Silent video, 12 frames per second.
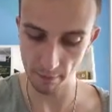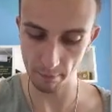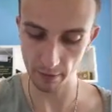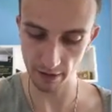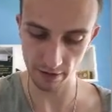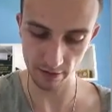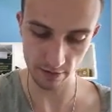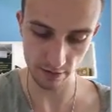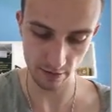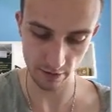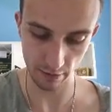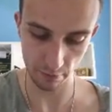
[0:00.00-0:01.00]

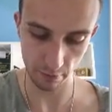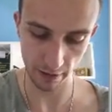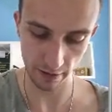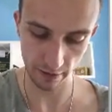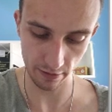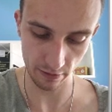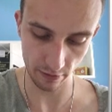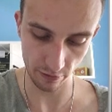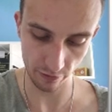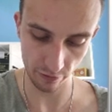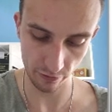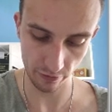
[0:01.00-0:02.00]
means that beta
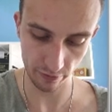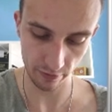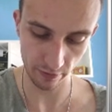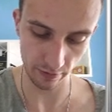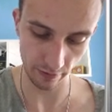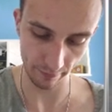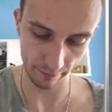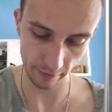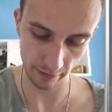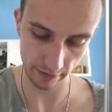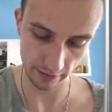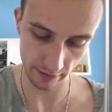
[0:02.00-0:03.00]
of
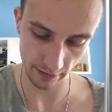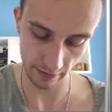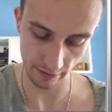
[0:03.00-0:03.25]
let's